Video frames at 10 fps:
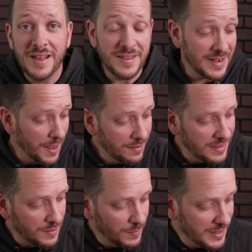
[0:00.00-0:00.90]
The other
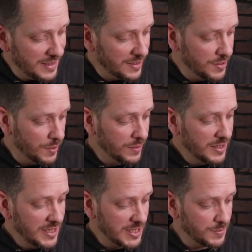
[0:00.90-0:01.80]
thing we need to do
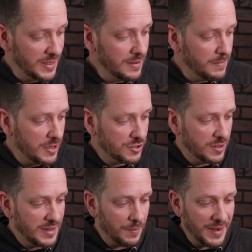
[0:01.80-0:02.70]
is we need to make
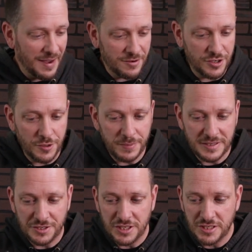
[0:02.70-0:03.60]
sure that we have a
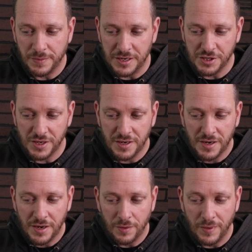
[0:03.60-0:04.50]
2-position switch
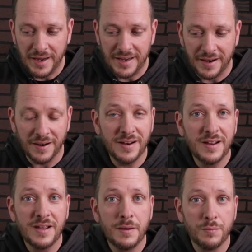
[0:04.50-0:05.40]
right here
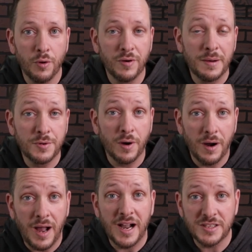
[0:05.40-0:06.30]
programmed to
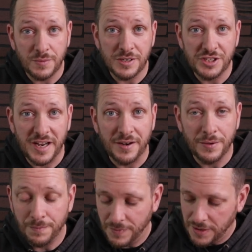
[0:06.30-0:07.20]
our aux1 channel.